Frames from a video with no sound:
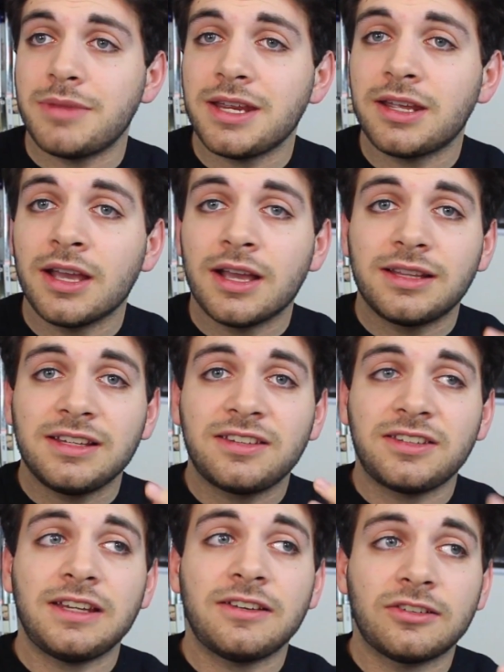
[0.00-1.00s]
make
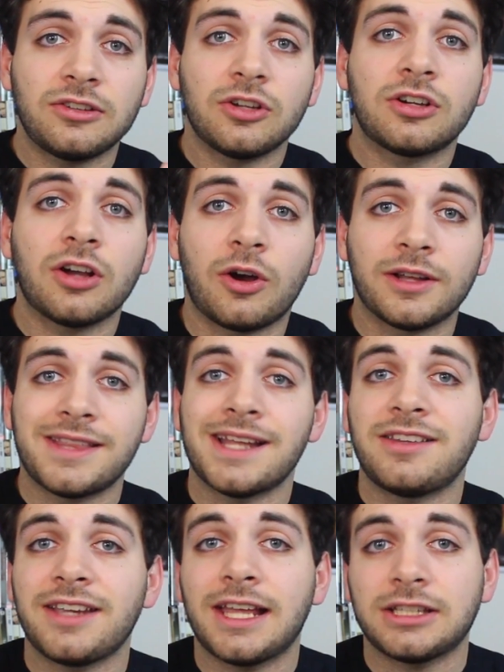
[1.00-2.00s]
these scenes look
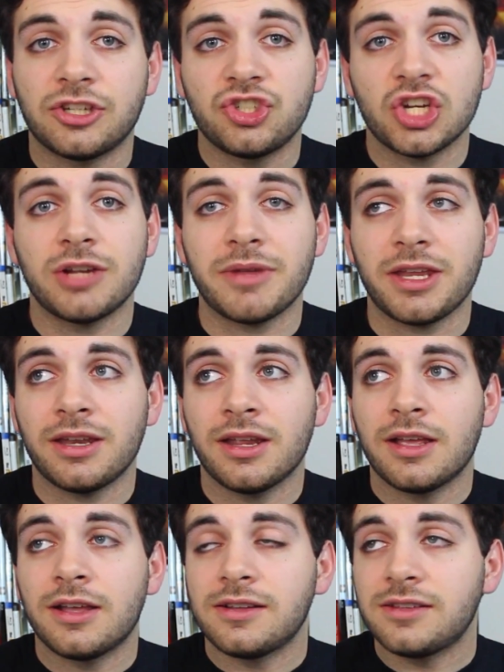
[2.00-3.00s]
authentic and legitimate.
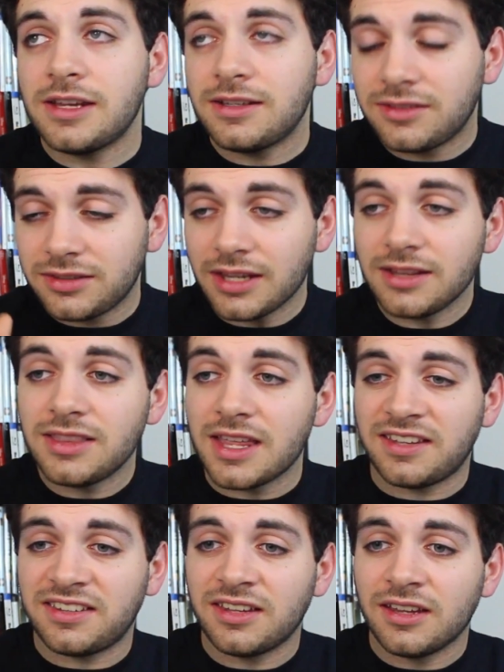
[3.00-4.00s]
They did
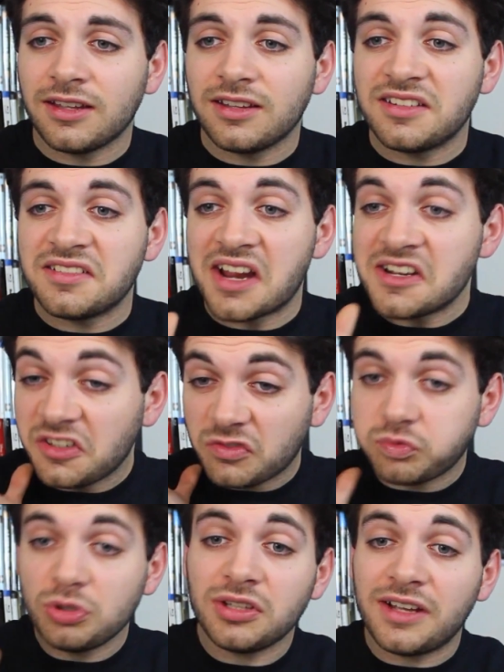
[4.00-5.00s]
this. I
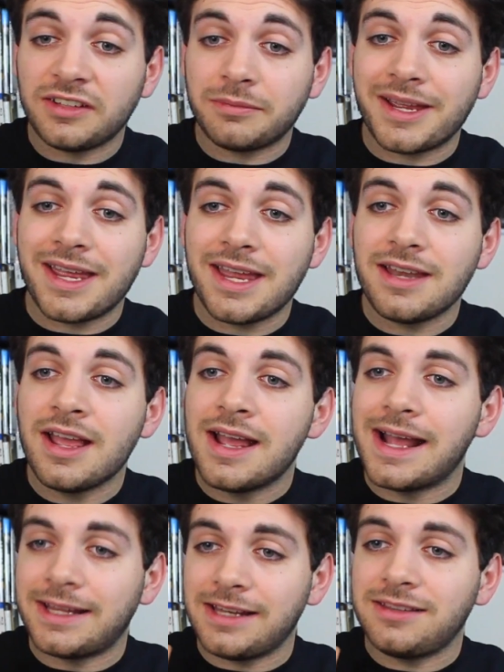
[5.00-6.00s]
just realized in my head
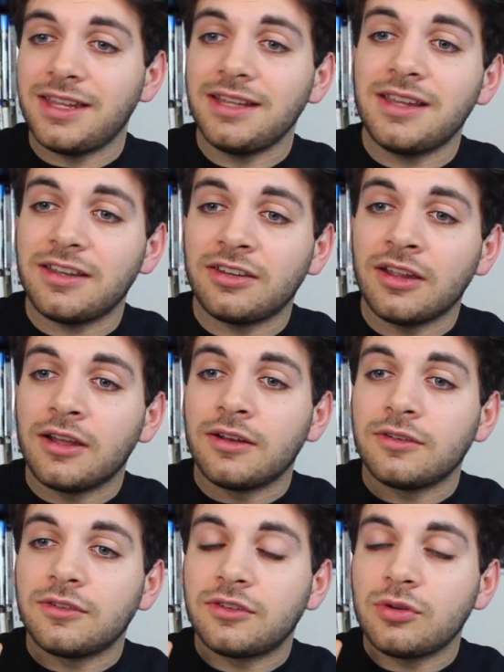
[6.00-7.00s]
that they did this
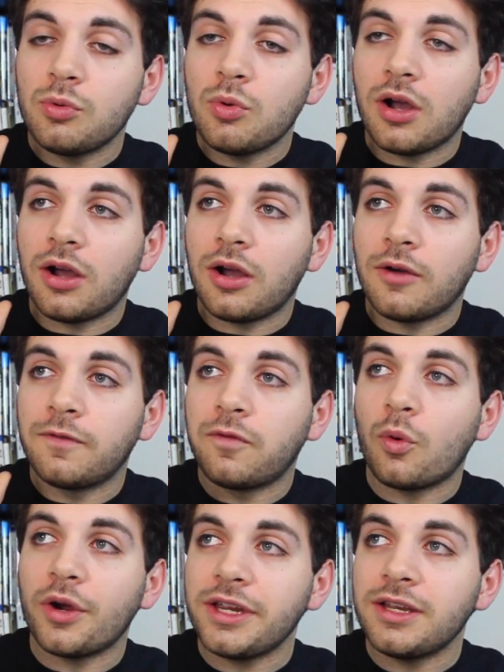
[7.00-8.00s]
to
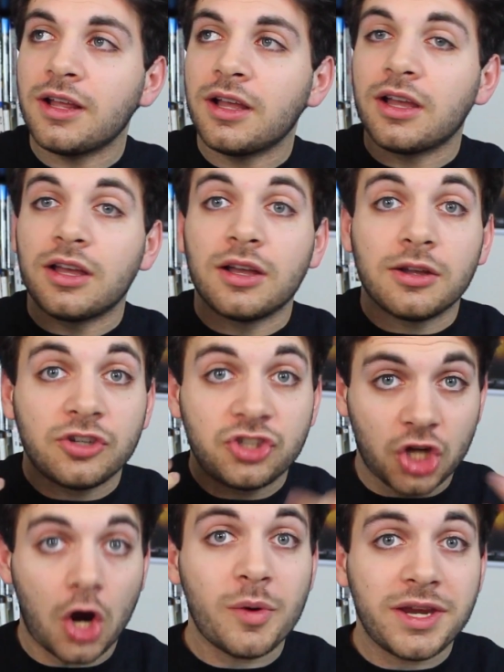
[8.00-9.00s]
avoid
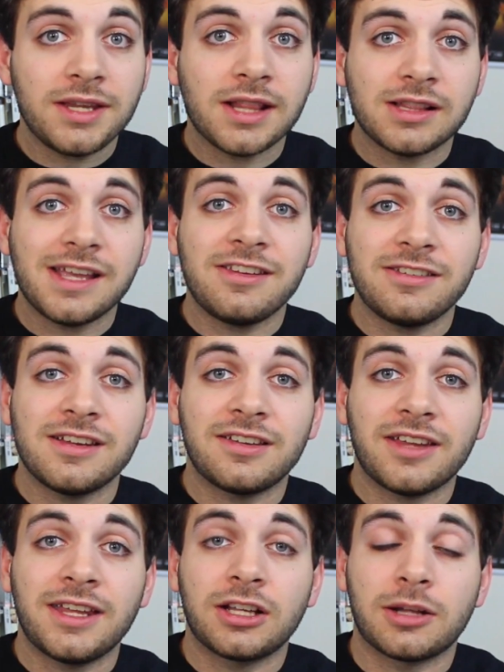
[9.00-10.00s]
showing the
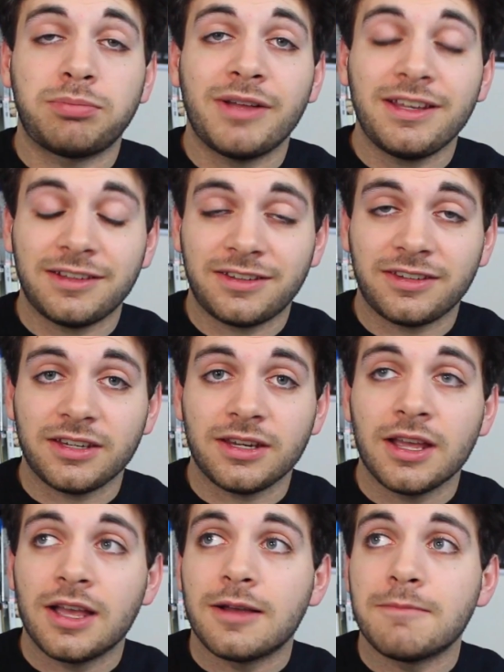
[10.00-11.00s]
laziness and the
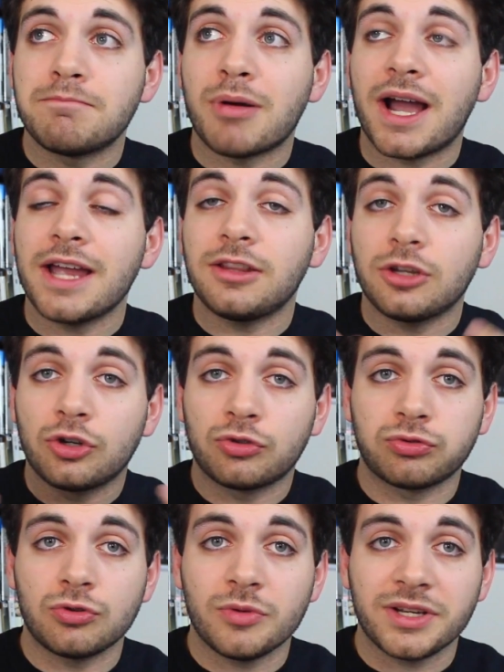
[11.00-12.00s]
complacency by the
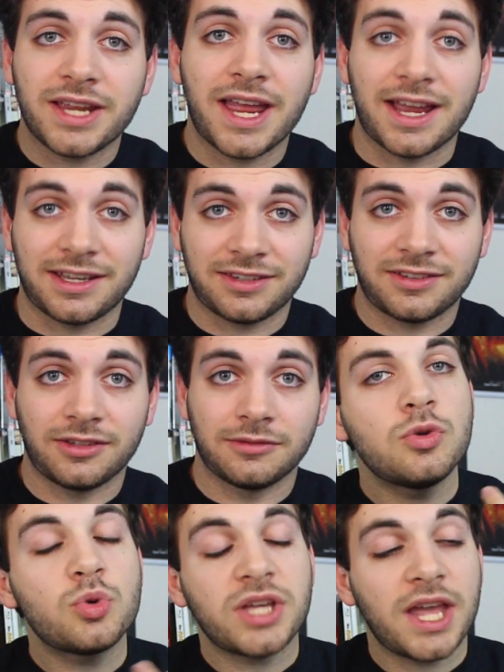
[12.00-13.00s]
crew and cast.
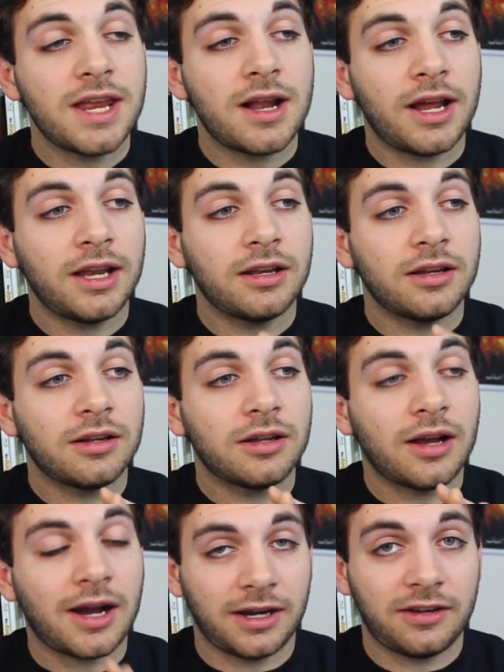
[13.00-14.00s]
You cannot
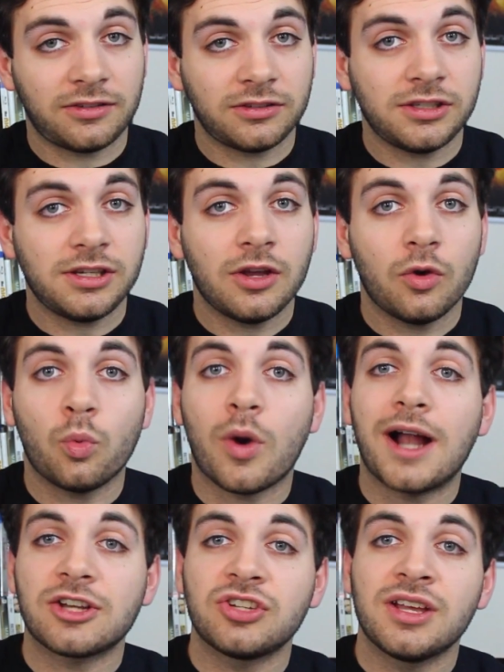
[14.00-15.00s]
honestly
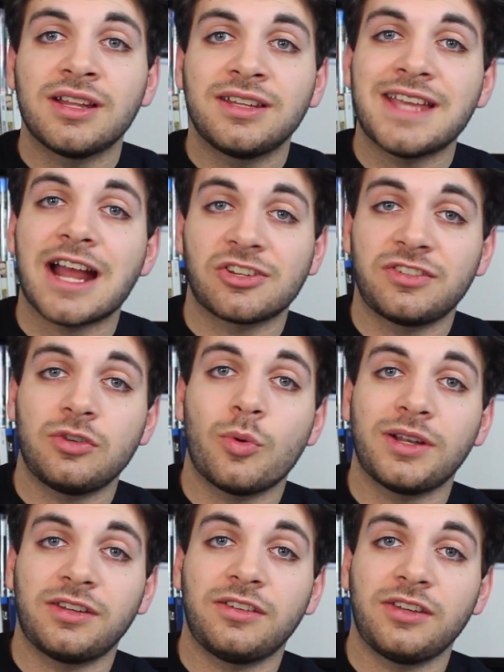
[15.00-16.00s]
watch the action
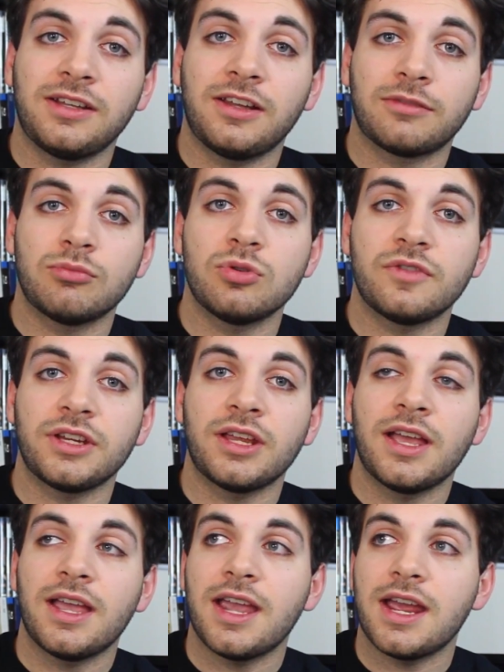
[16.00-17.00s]
sequences in this
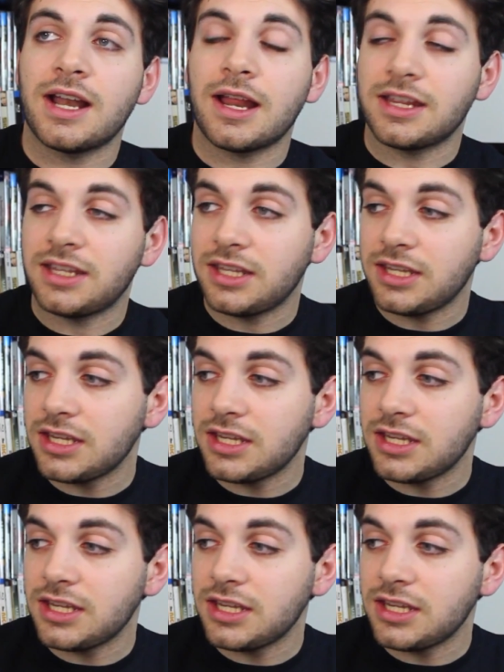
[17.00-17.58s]
movie. And I